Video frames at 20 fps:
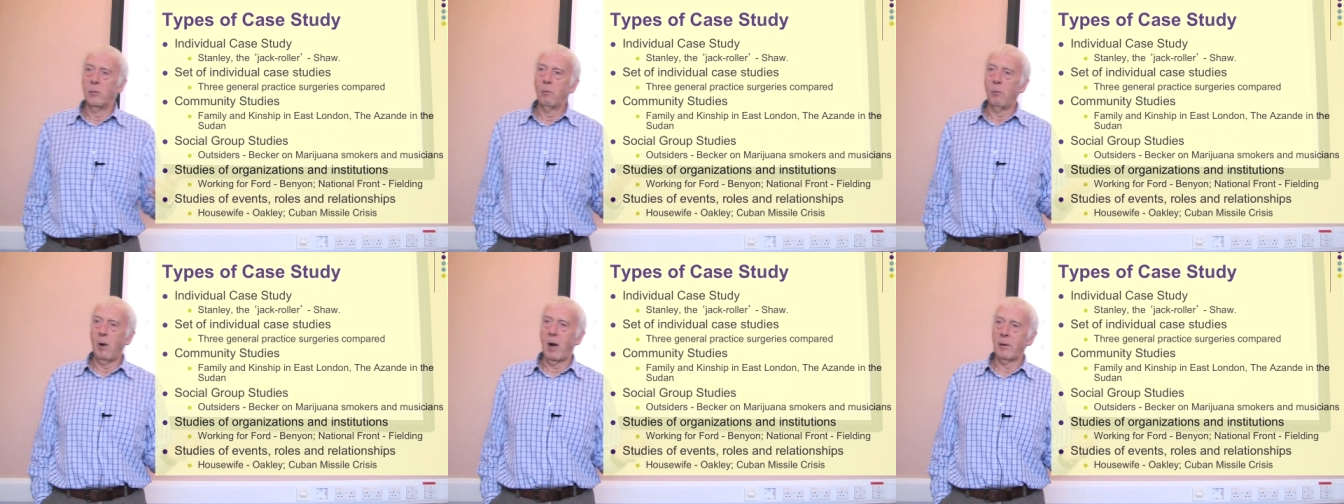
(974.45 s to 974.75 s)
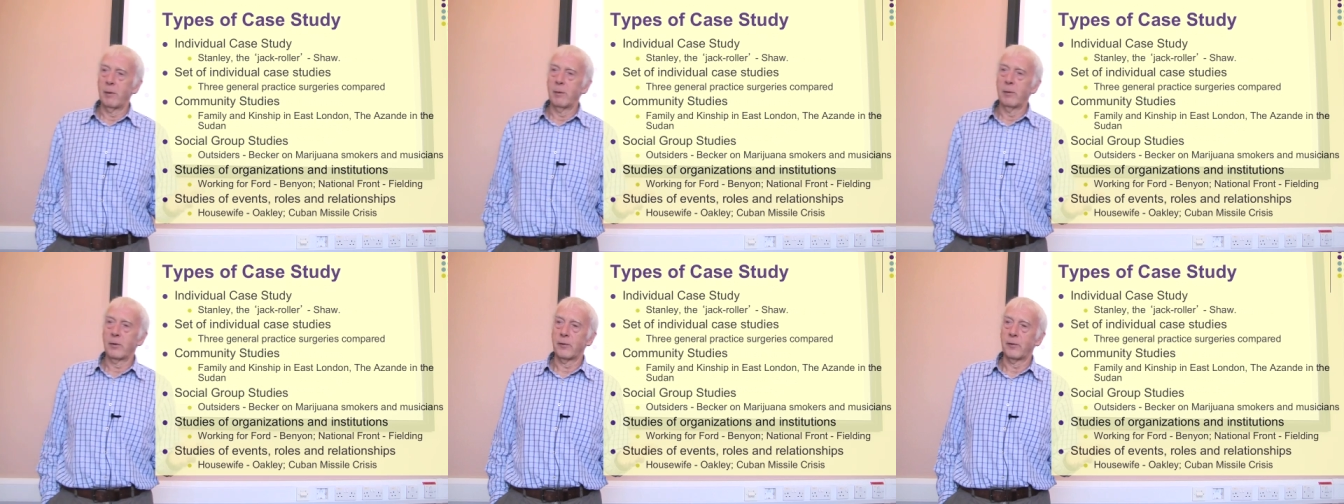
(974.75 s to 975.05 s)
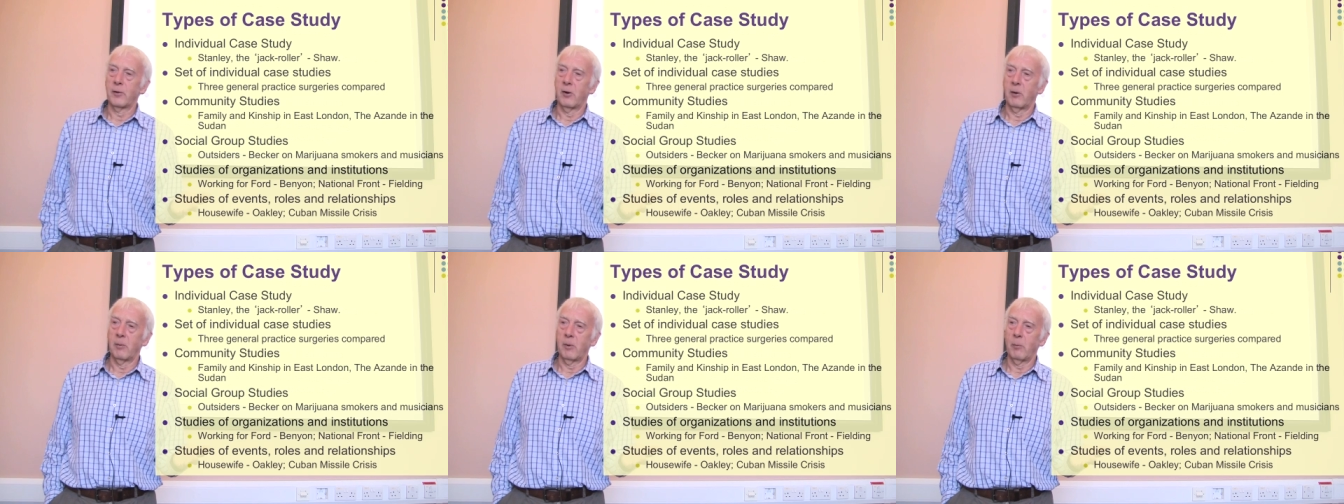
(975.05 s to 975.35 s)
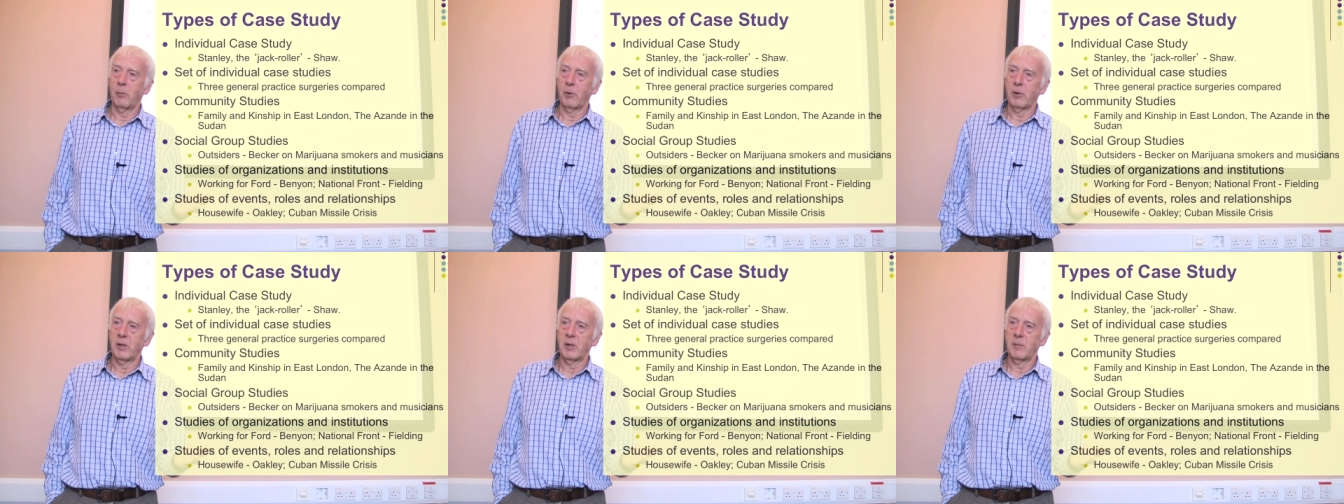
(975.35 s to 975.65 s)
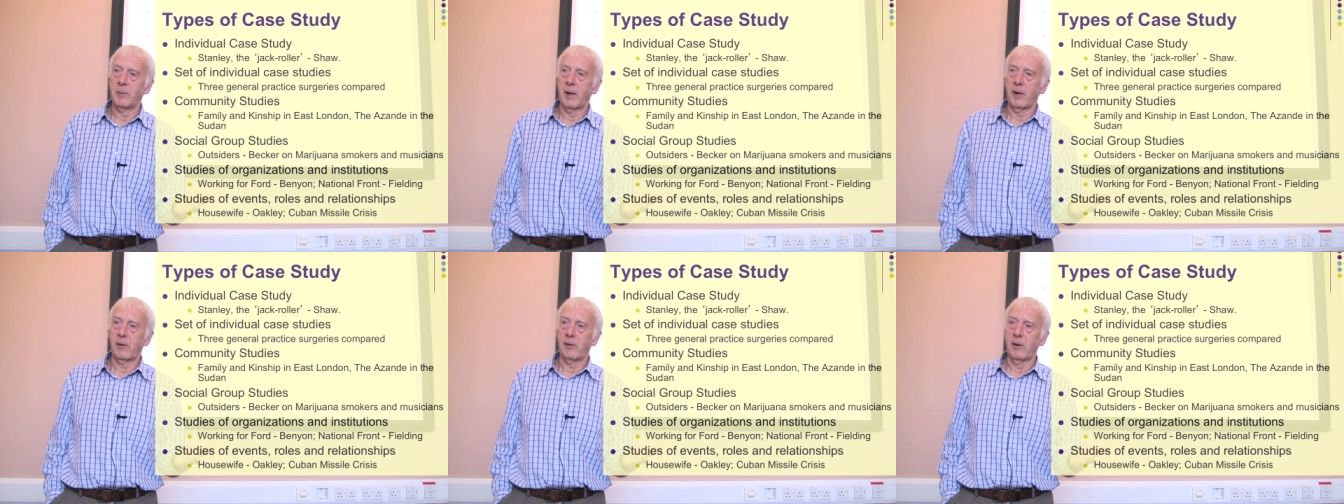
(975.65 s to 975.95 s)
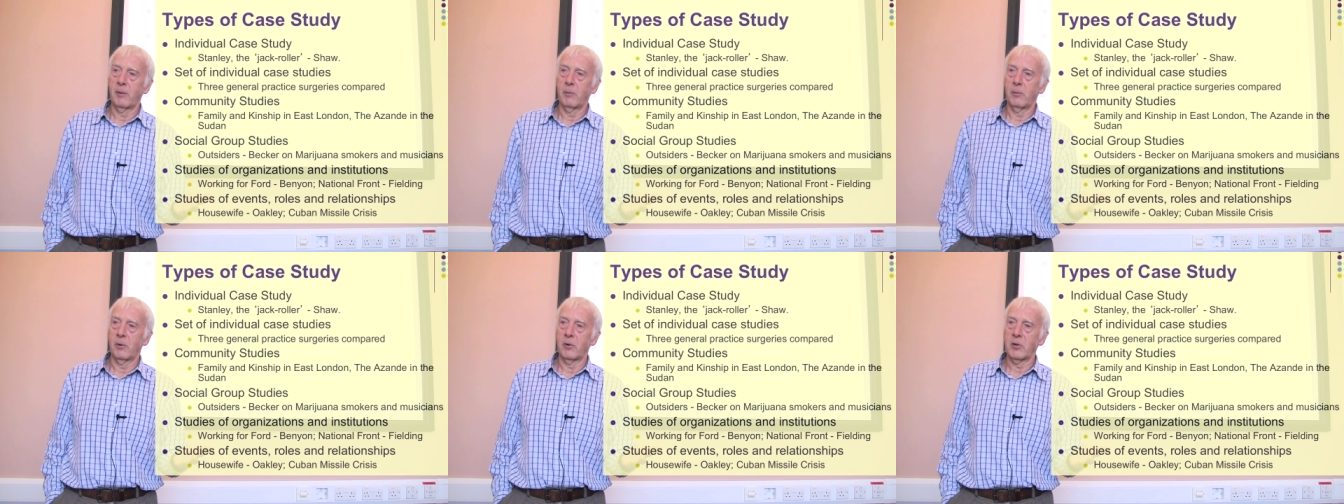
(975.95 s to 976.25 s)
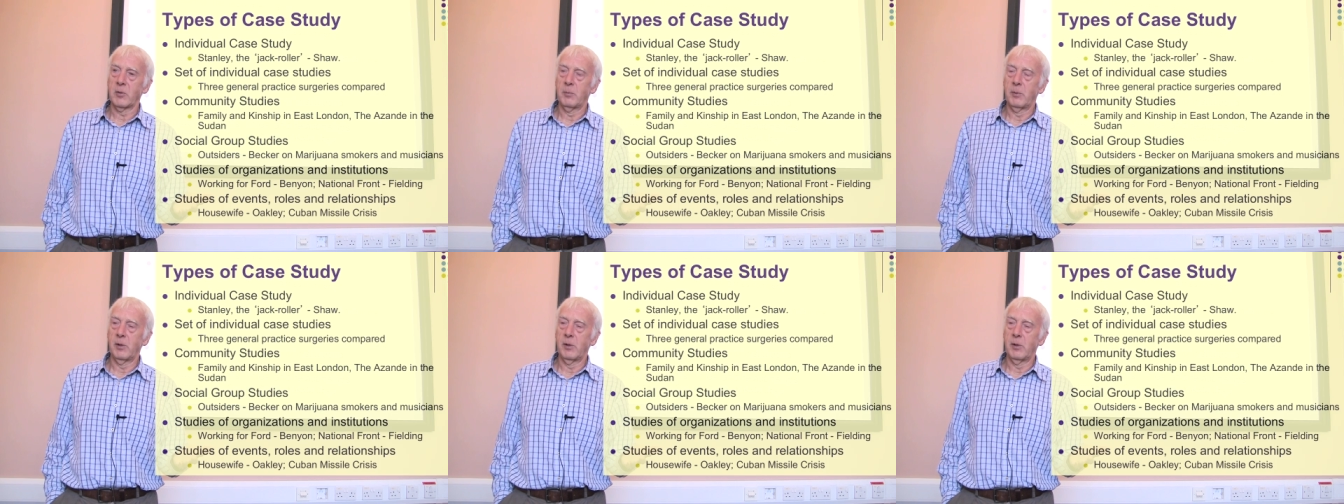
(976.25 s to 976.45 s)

where he was from and what his background was,